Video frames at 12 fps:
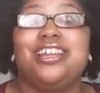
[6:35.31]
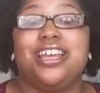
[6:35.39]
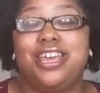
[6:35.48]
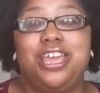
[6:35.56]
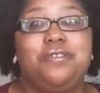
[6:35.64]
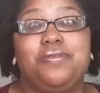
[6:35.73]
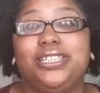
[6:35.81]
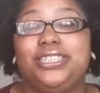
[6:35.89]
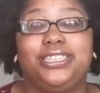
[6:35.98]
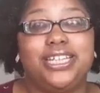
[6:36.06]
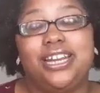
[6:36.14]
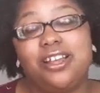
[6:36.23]
that he was
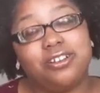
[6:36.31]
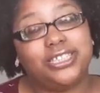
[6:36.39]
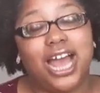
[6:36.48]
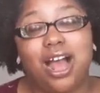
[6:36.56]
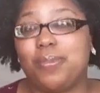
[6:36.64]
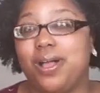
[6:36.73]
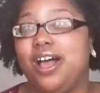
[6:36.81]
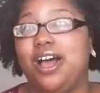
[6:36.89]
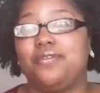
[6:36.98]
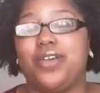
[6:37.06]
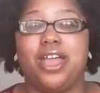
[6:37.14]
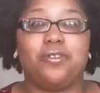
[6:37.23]
sitting on top
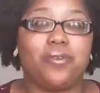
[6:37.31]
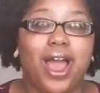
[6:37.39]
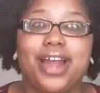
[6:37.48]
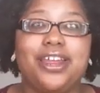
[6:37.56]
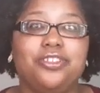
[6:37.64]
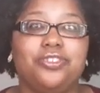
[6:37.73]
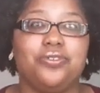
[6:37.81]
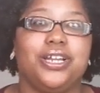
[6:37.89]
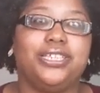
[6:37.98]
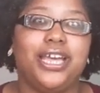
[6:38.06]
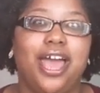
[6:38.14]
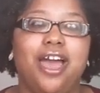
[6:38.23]
of and riding through
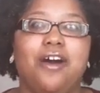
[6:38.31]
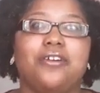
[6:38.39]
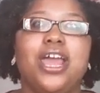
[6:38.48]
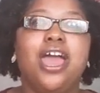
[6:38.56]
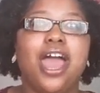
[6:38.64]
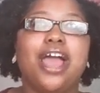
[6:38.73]
the town.